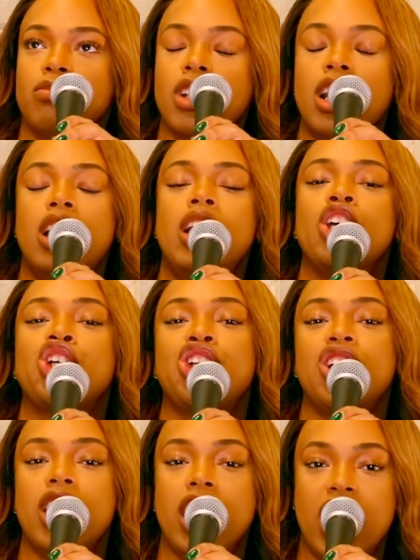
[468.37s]
Diction
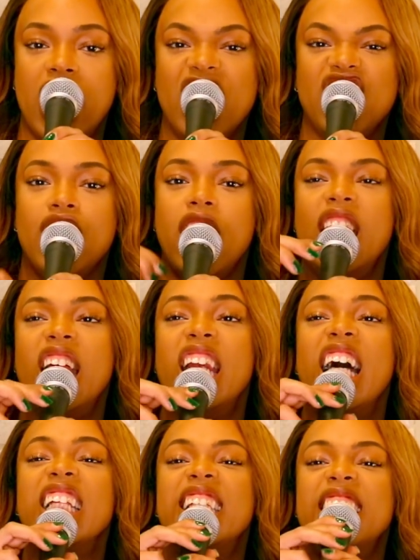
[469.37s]
and
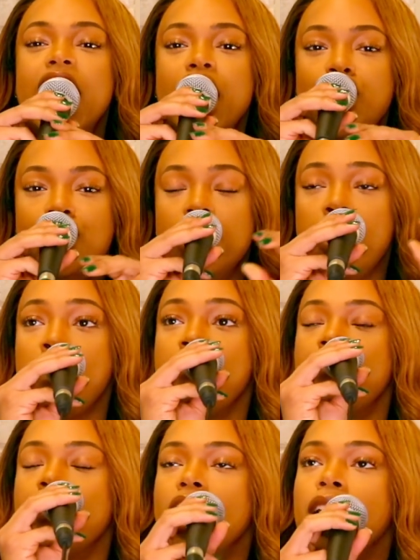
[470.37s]
enunciation.
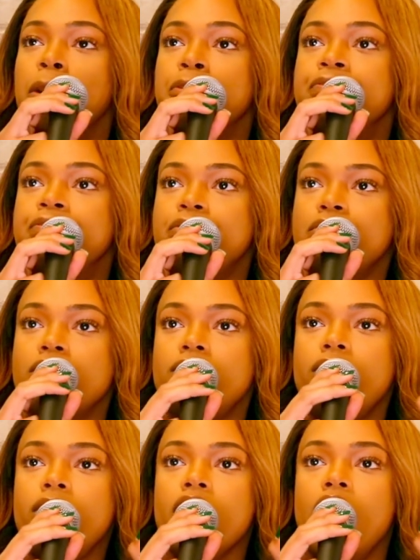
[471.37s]
Um,
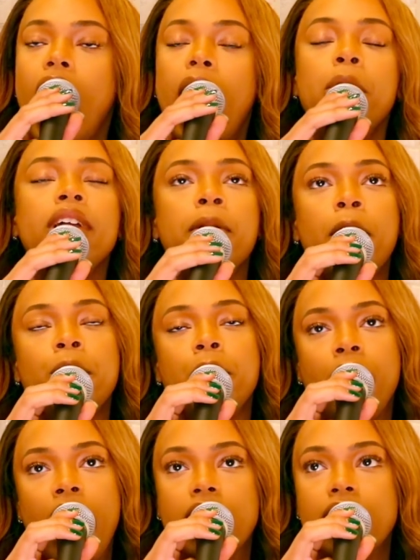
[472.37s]
I would come home and
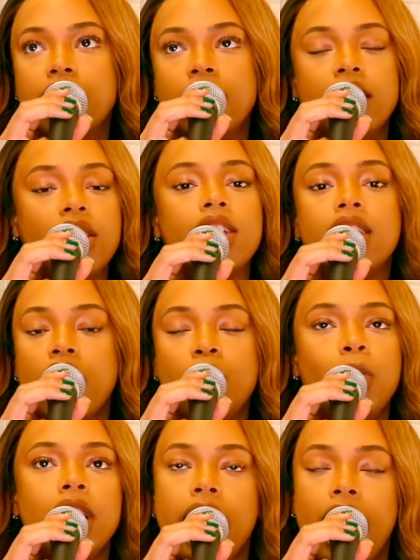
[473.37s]
practice until the sun went
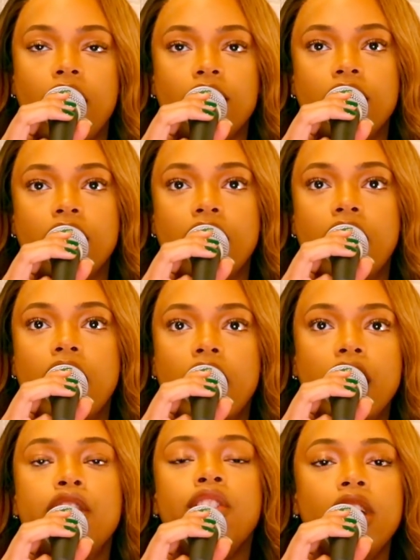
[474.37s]
down.
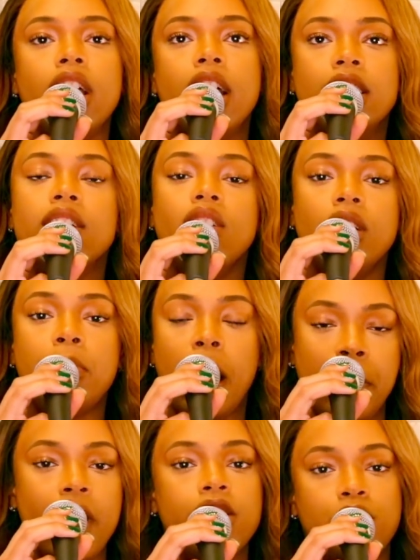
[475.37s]
Literally until my
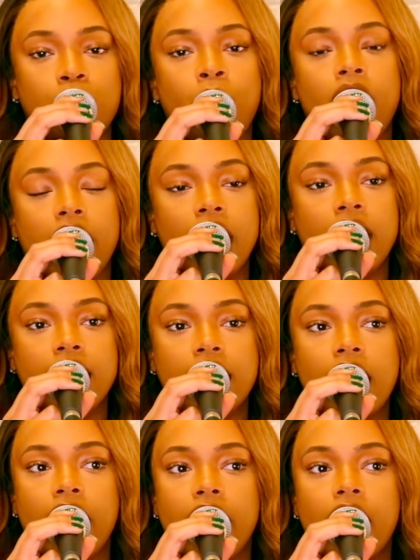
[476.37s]
parents would walk in and say
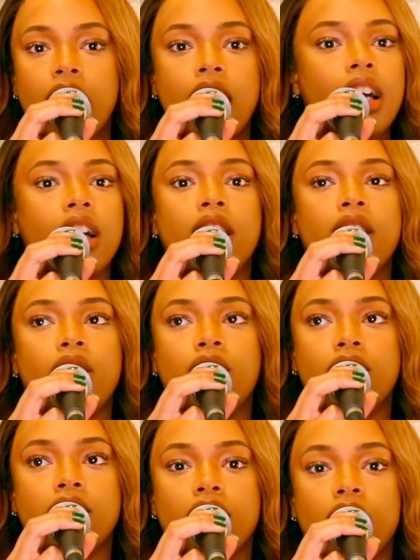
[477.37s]
like,
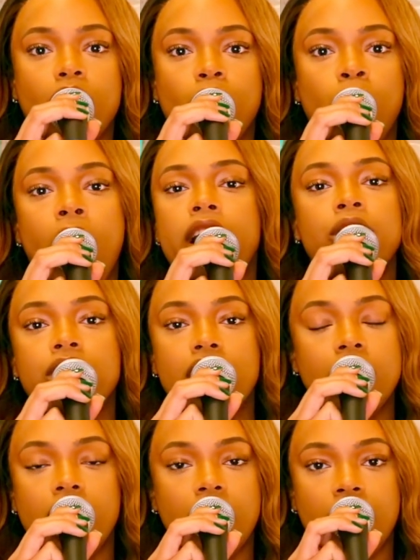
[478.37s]
"Why are you sitting in
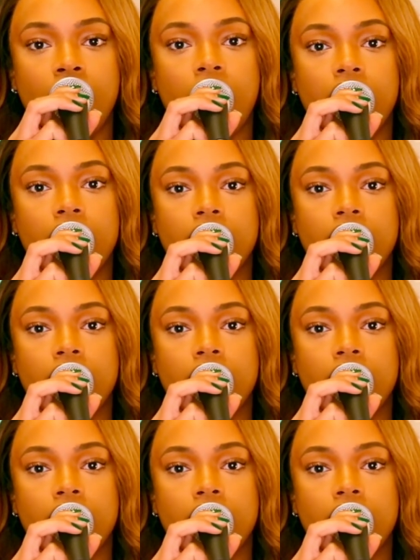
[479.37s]
the dark?"